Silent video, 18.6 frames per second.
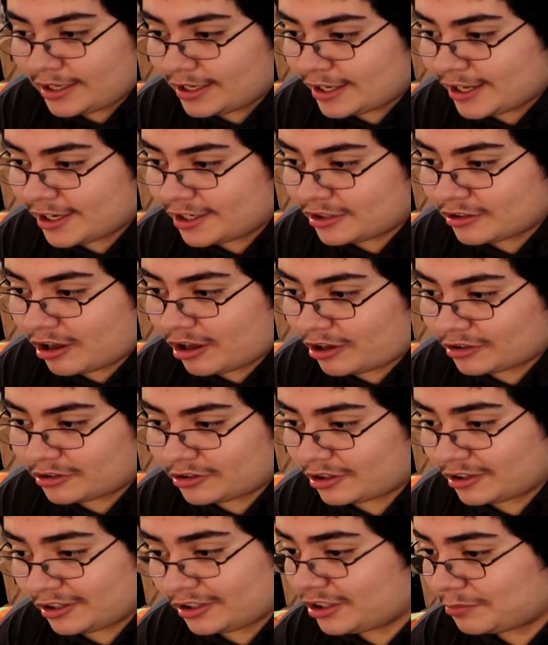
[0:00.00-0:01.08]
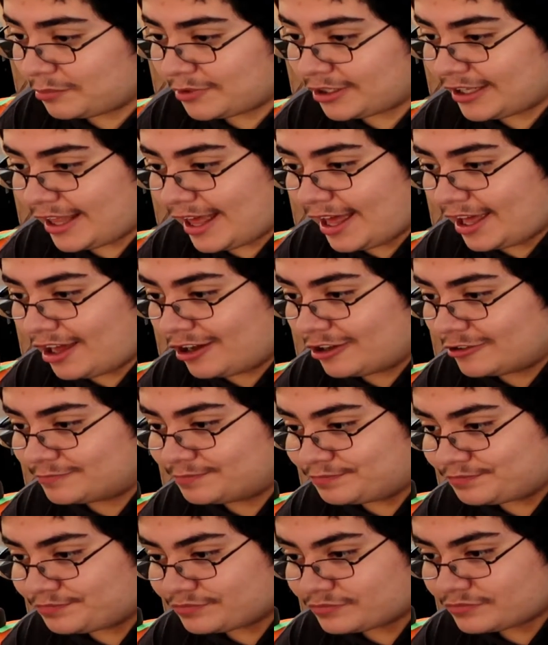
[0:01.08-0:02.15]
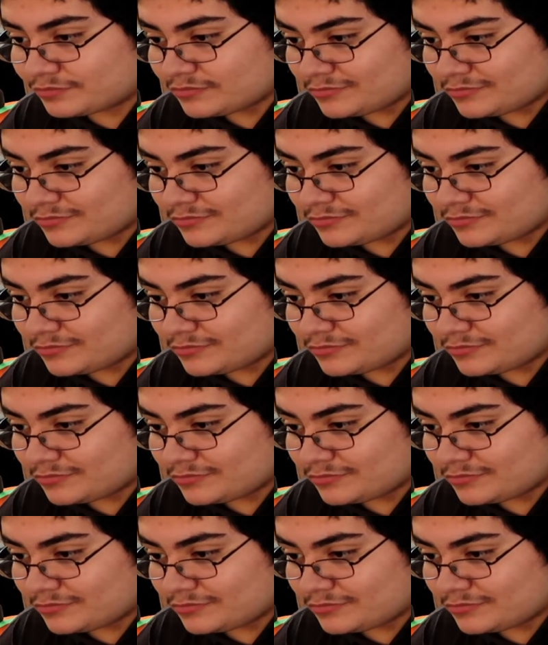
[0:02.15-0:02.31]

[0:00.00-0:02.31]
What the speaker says: It's also something that,